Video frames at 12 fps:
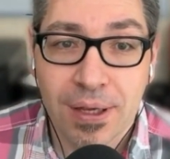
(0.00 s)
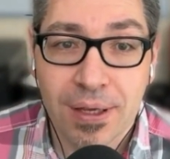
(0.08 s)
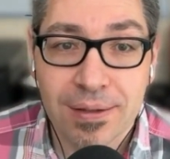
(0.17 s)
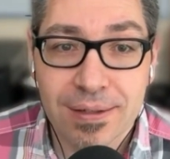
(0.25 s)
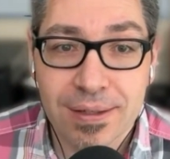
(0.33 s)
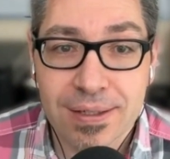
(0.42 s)

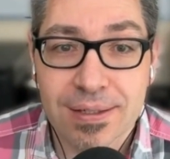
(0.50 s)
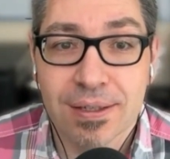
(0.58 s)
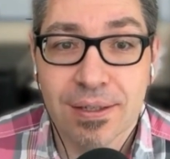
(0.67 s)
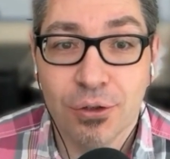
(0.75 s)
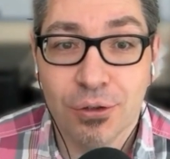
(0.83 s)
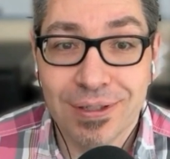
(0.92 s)
It is
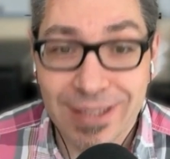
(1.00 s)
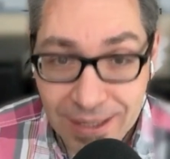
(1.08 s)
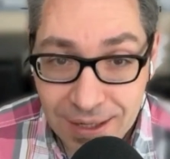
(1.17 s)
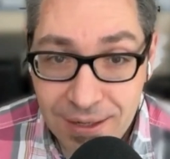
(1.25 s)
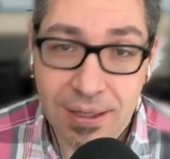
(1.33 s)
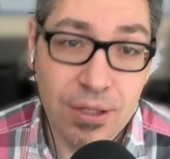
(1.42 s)
the
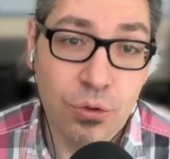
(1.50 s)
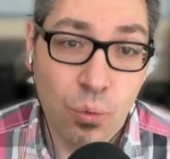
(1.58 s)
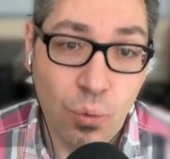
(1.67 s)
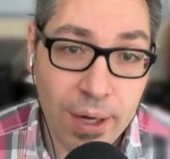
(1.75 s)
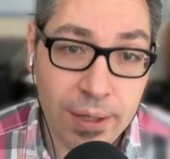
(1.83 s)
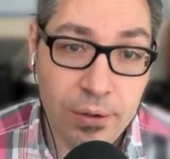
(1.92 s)
day in
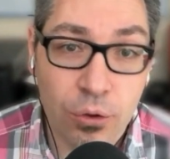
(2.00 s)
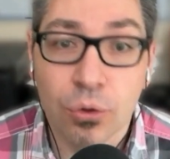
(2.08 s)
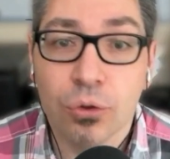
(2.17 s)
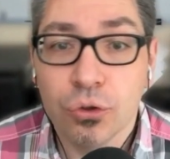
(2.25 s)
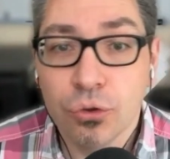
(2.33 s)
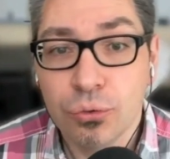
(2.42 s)
one
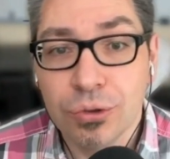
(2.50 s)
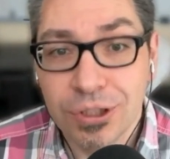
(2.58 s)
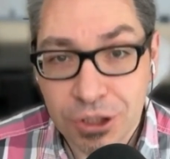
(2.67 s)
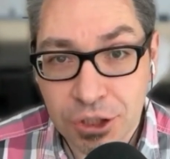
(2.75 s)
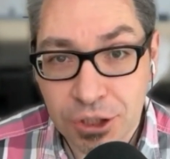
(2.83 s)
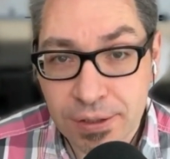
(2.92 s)
or two
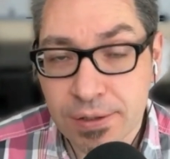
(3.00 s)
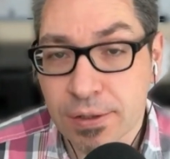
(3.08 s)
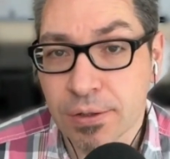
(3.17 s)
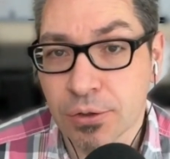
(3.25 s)
digits.